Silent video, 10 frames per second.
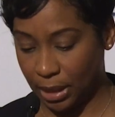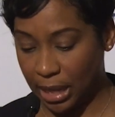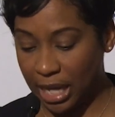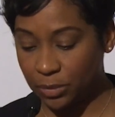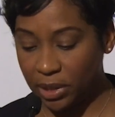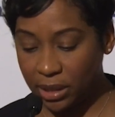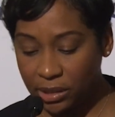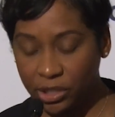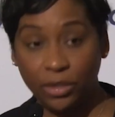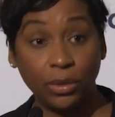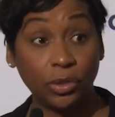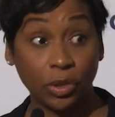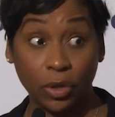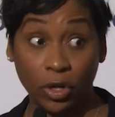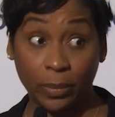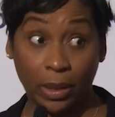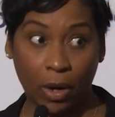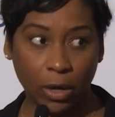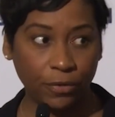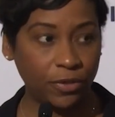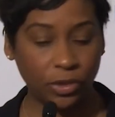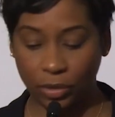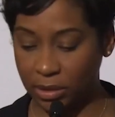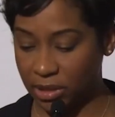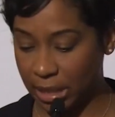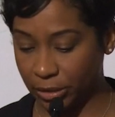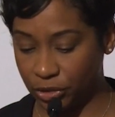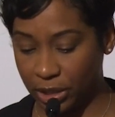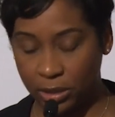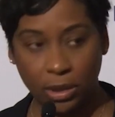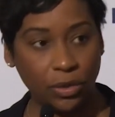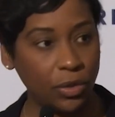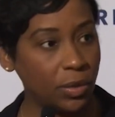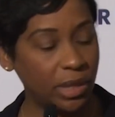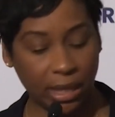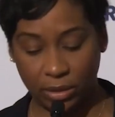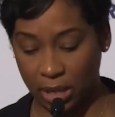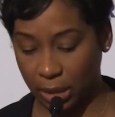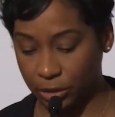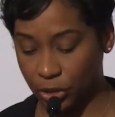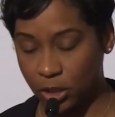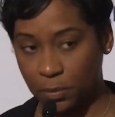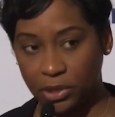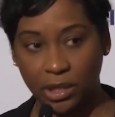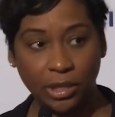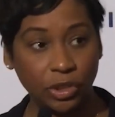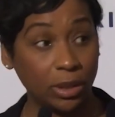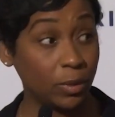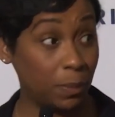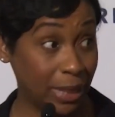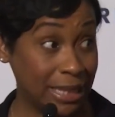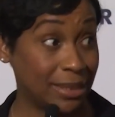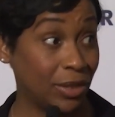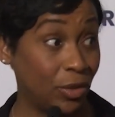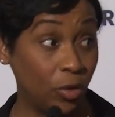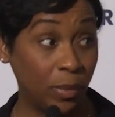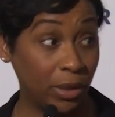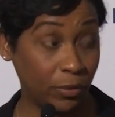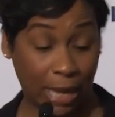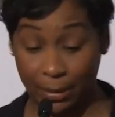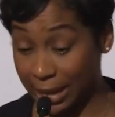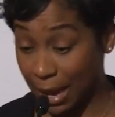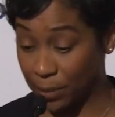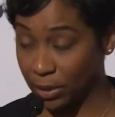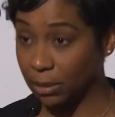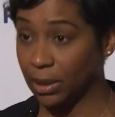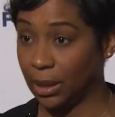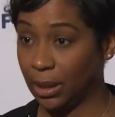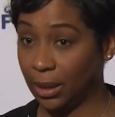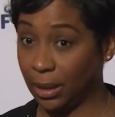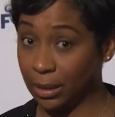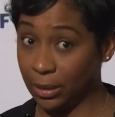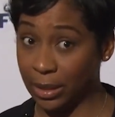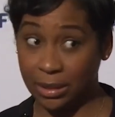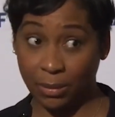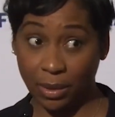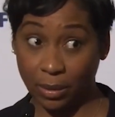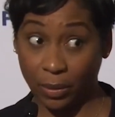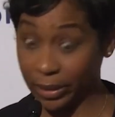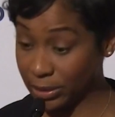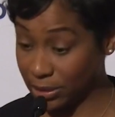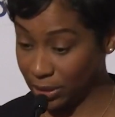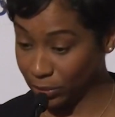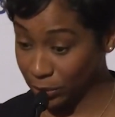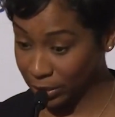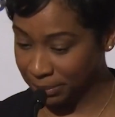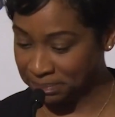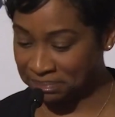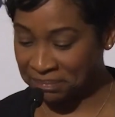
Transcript: As we continue to learn about artificial intelligence and new technologies potentially replacing human capital, including some of the lawyers in the room,